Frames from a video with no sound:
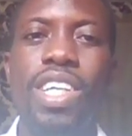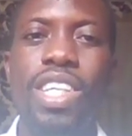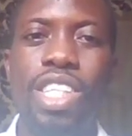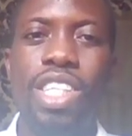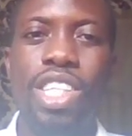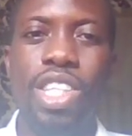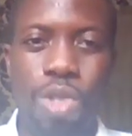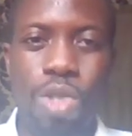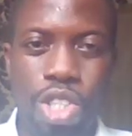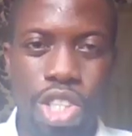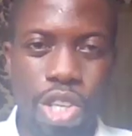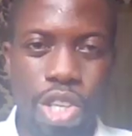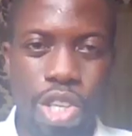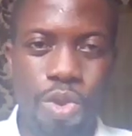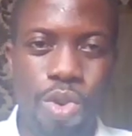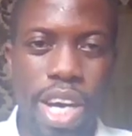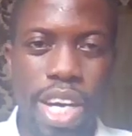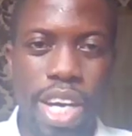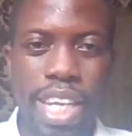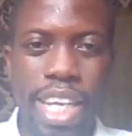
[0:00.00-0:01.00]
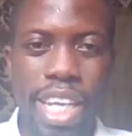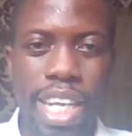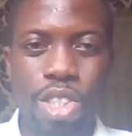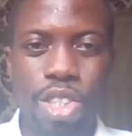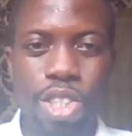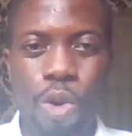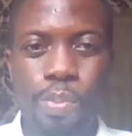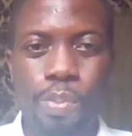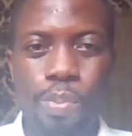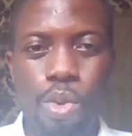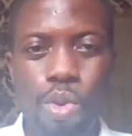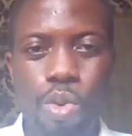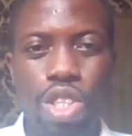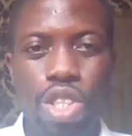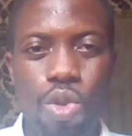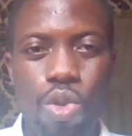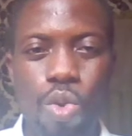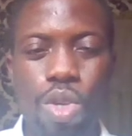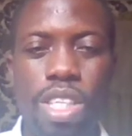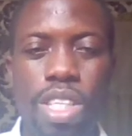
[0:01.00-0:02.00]
the Yhwh that is upholding
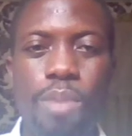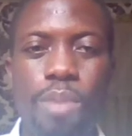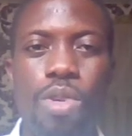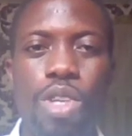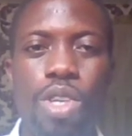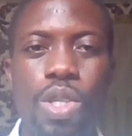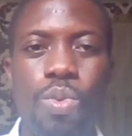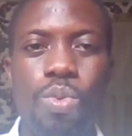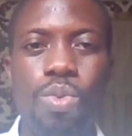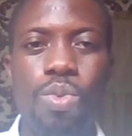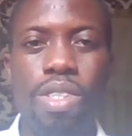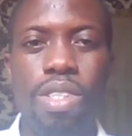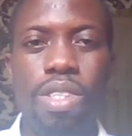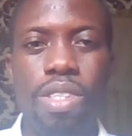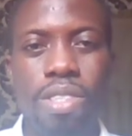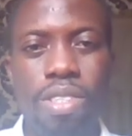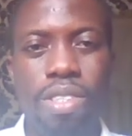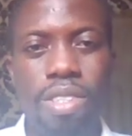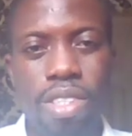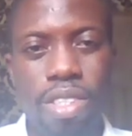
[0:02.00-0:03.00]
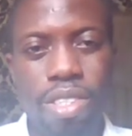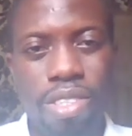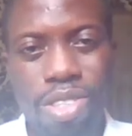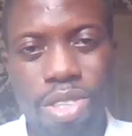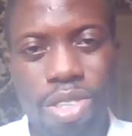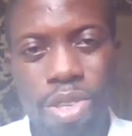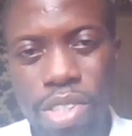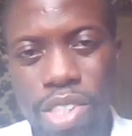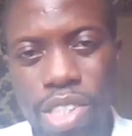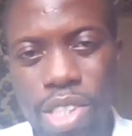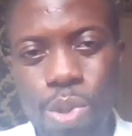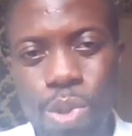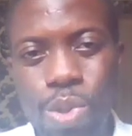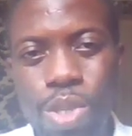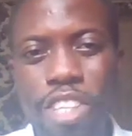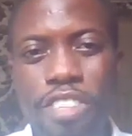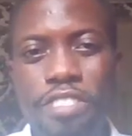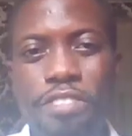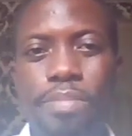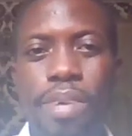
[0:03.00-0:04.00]
the water molecules, just needs to
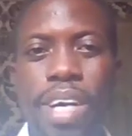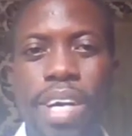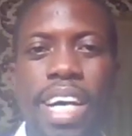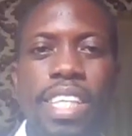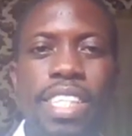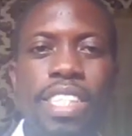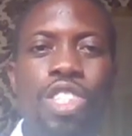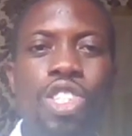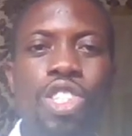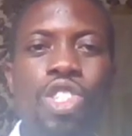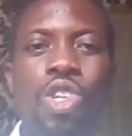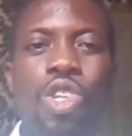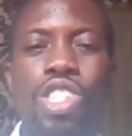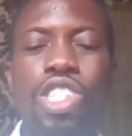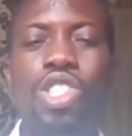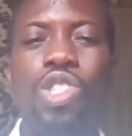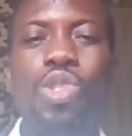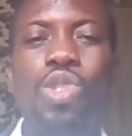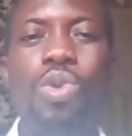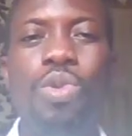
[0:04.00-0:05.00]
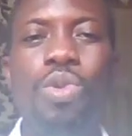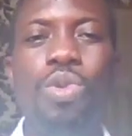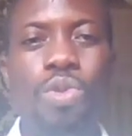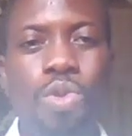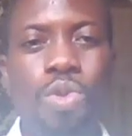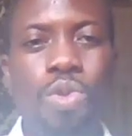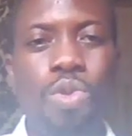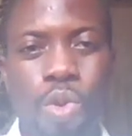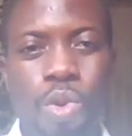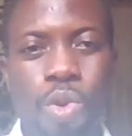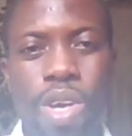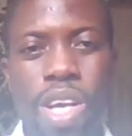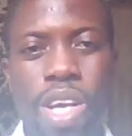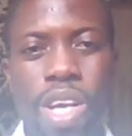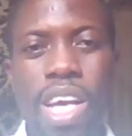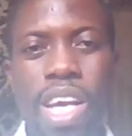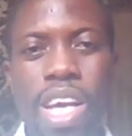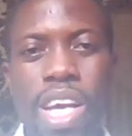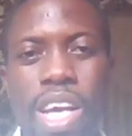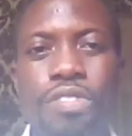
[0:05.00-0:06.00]
give back, just needs to go
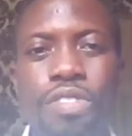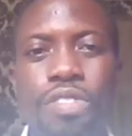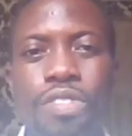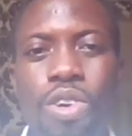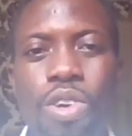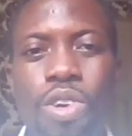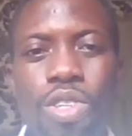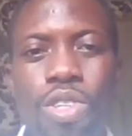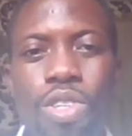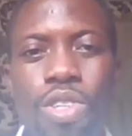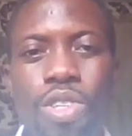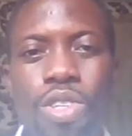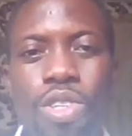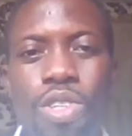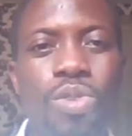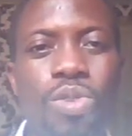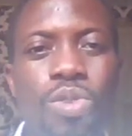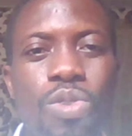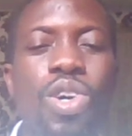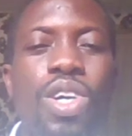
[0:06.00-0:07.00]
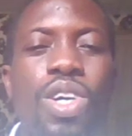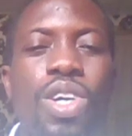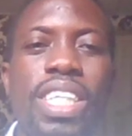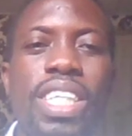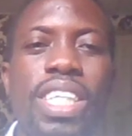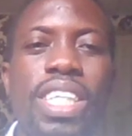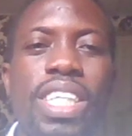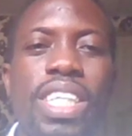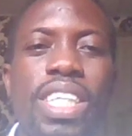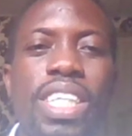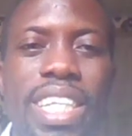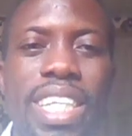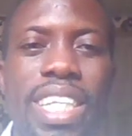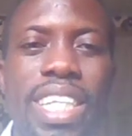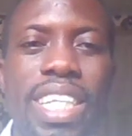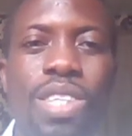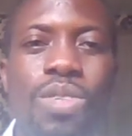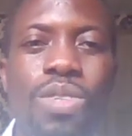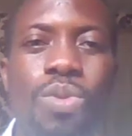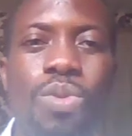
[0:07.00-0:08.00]
for the one
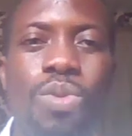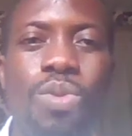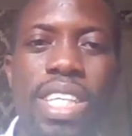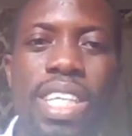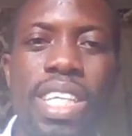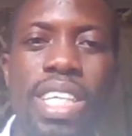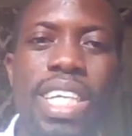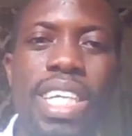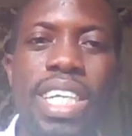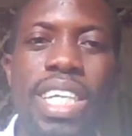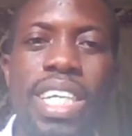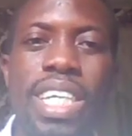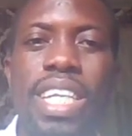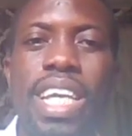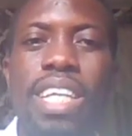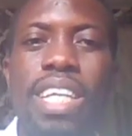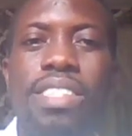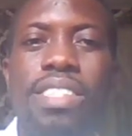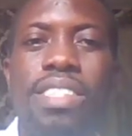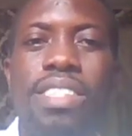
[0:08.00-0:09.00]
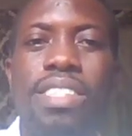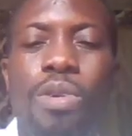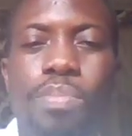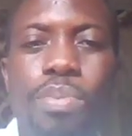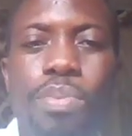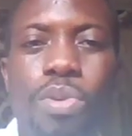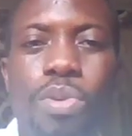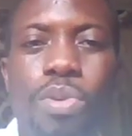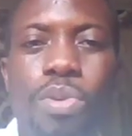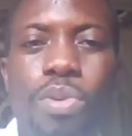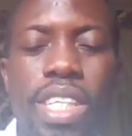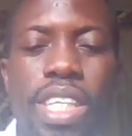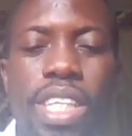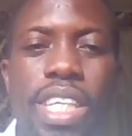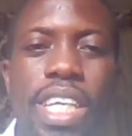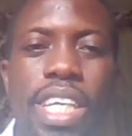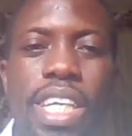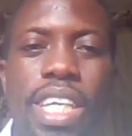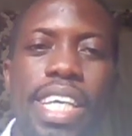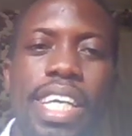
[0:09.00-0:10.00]
that what? That uphold
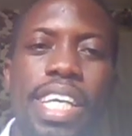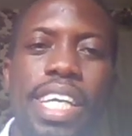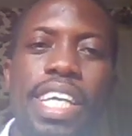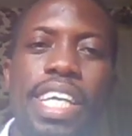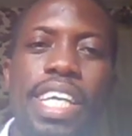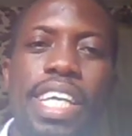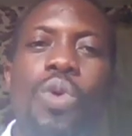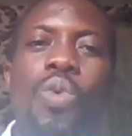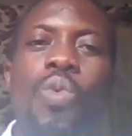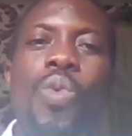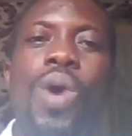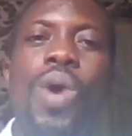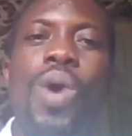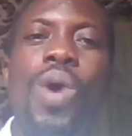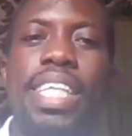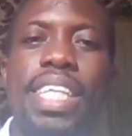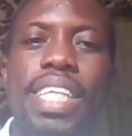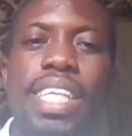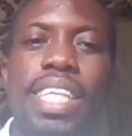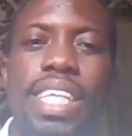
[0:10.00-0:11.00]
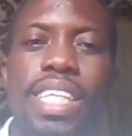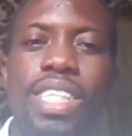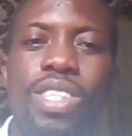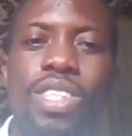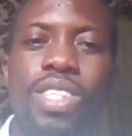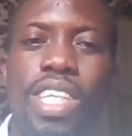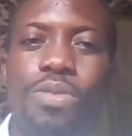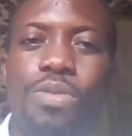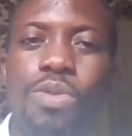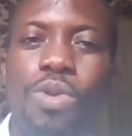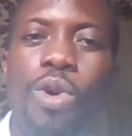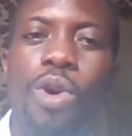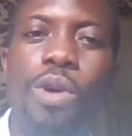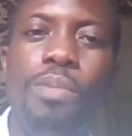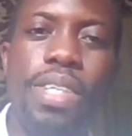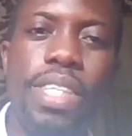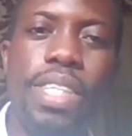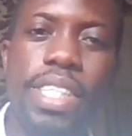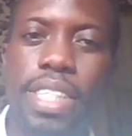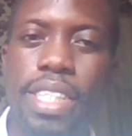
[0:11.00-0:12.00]
wine, just has to
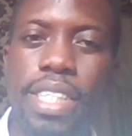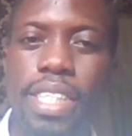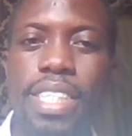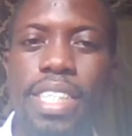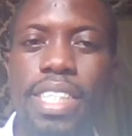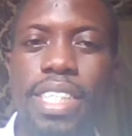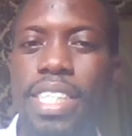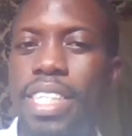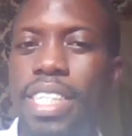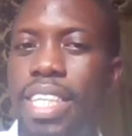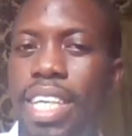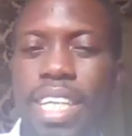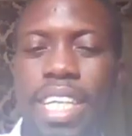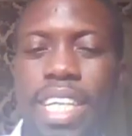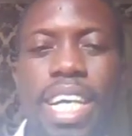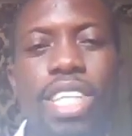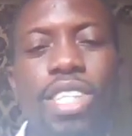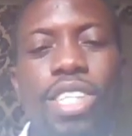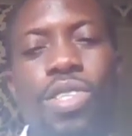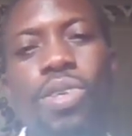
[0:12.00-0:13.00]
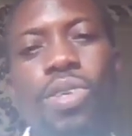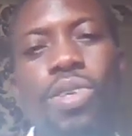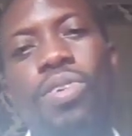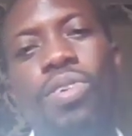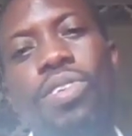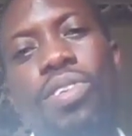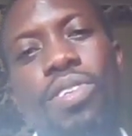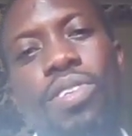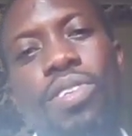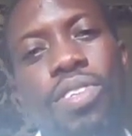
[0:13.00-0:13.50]
come in, and that is all.